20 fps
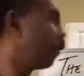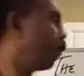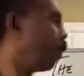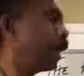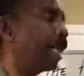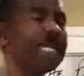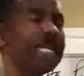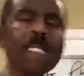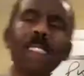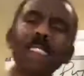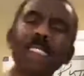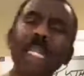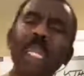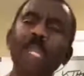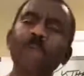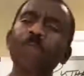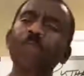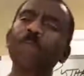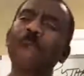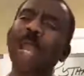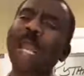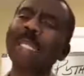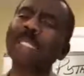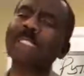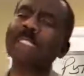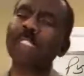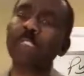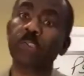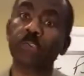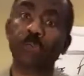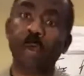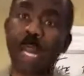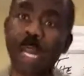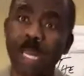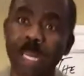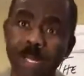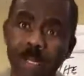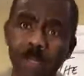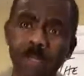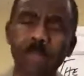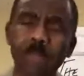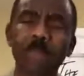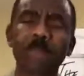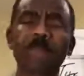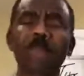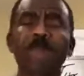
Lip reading: what is a right triangle?